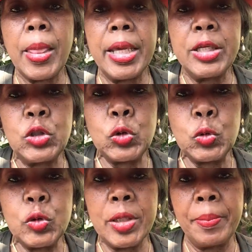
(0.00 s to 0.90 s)

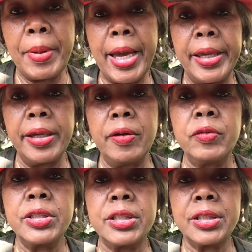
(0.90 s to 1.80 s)
issues in my
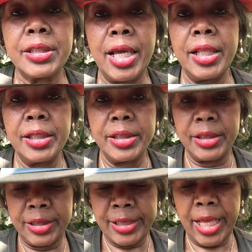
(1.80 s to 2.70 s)

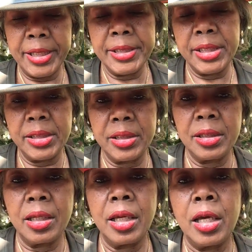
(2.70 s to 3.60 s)
skeleton,
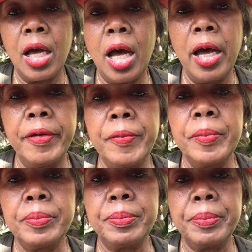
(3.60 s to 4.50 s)
uh,
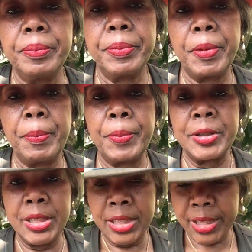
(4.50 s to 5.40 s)

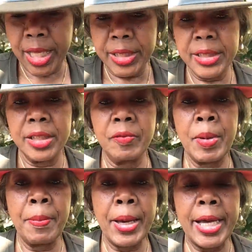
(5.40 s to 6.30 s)
the skeleton of
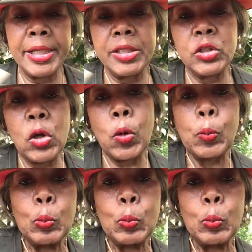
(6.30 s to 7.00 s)
my body. So